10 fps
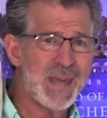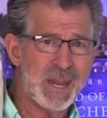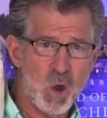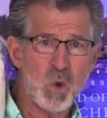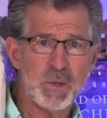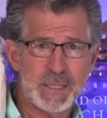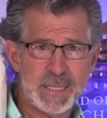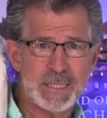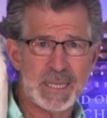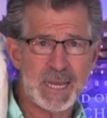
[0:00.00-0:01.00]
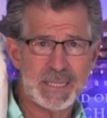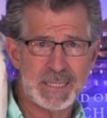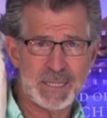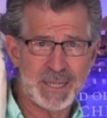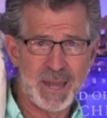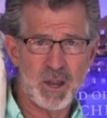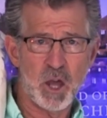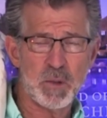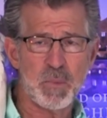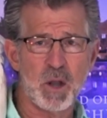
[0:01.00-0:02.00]
that owned this uh,
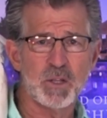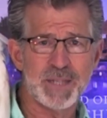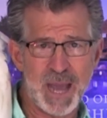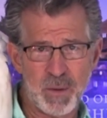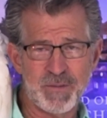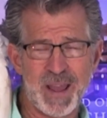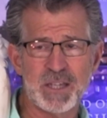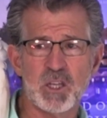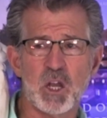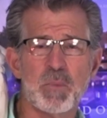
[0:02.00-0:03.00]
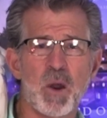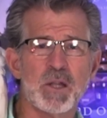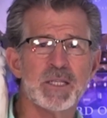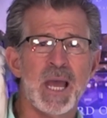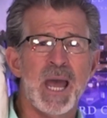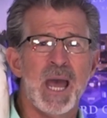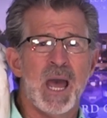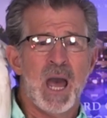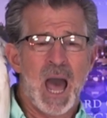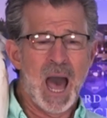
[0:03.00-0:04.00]
Discount Auto Parts, now Advance Auto Parts.
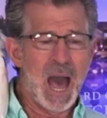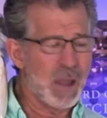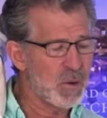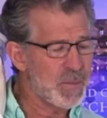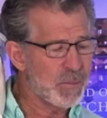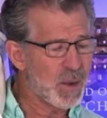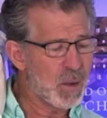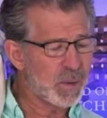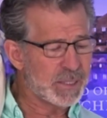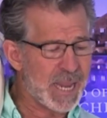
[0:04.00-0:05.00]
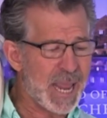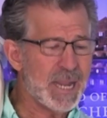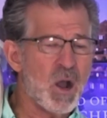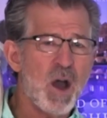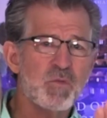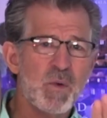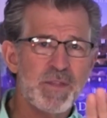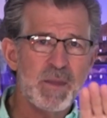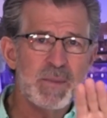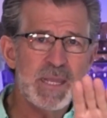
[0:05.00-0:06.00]
I remember I would take
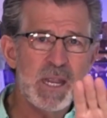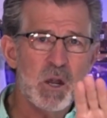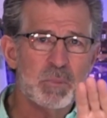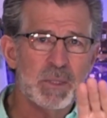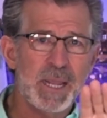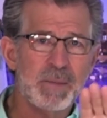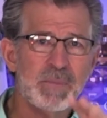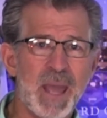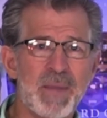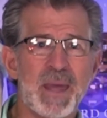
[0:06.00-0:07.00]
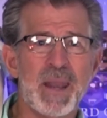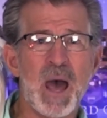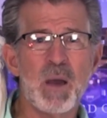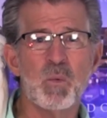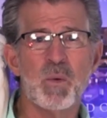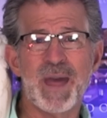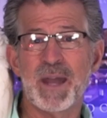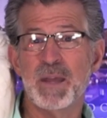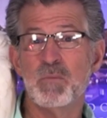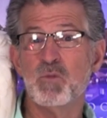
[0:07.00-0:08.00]
off with him in the airplane, and then
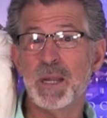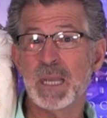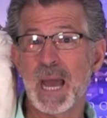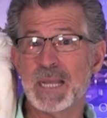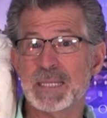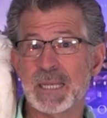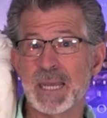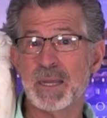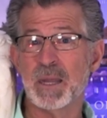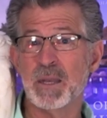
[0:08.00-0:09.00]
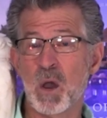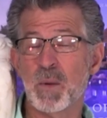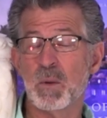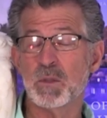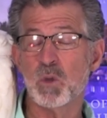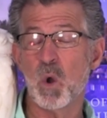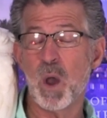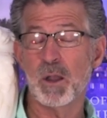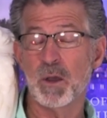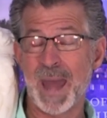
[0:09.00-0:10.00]
without him realizing it and knowing
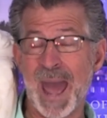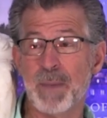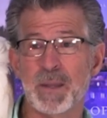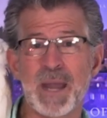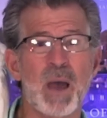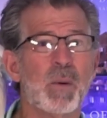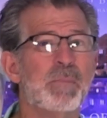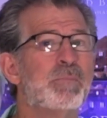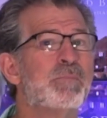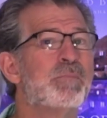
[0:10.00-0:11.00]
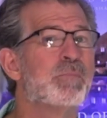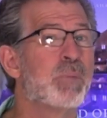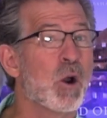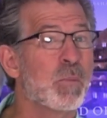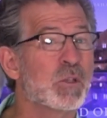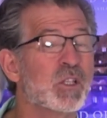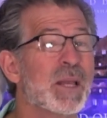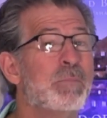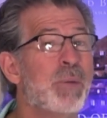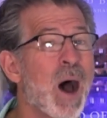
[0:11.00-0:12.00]
what's going to happen, I would
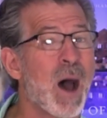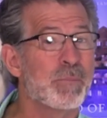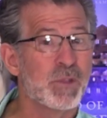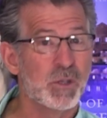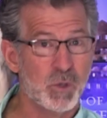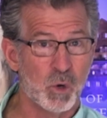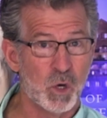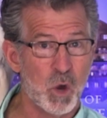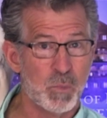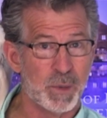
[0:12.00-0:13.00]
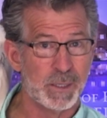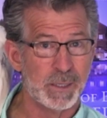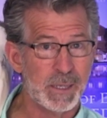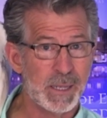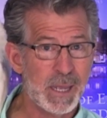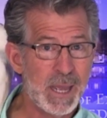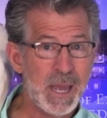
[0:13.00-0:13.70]
purposely pop the door open